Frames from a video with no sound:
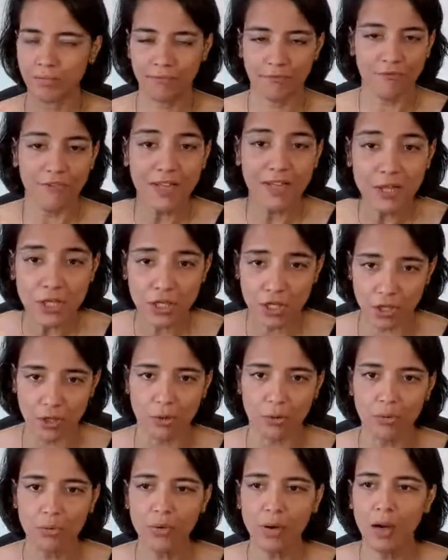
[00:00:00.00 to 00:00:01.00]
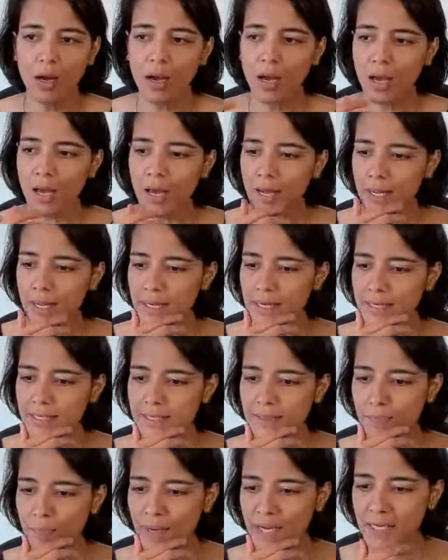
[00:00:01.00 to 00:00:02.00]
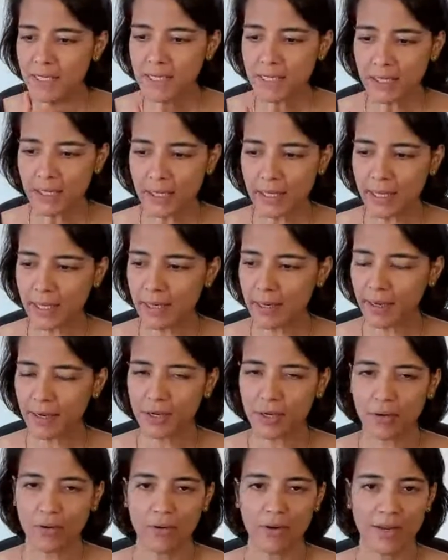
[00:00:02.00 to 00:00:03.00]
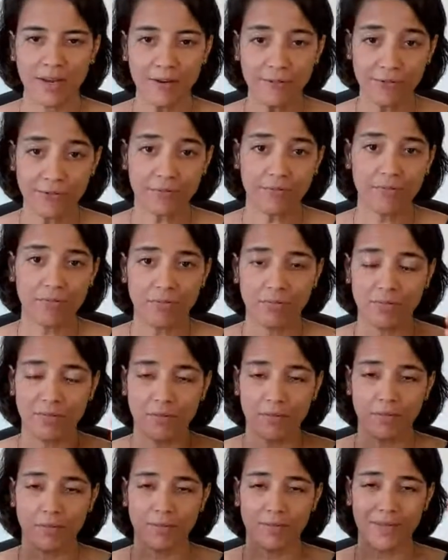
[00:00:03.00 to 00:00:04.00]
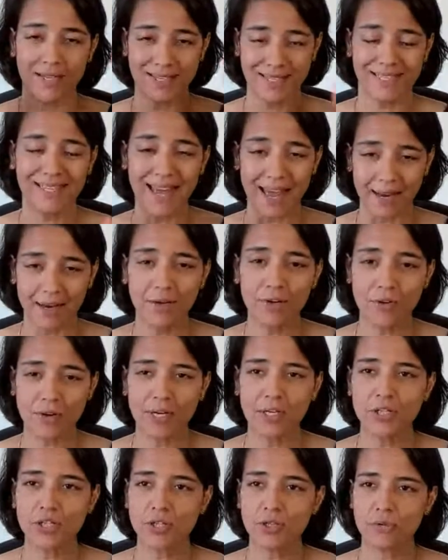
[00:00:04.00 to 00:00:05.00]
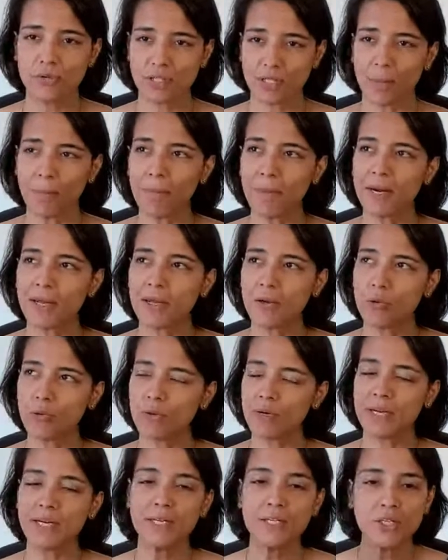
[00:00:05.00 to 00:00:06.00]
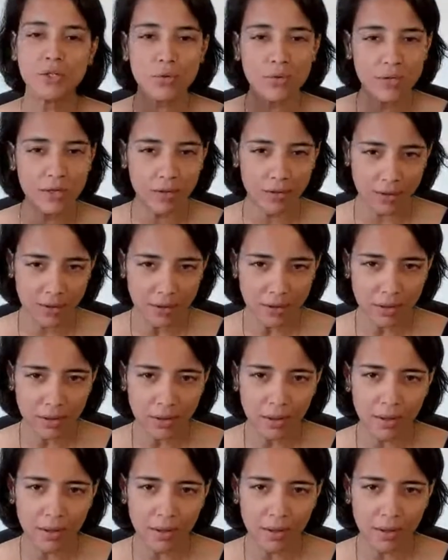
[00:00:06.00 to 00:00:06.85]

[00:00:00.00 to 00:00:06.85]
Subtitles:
with you is basically like, if this can reach to somebody who needs to hear it,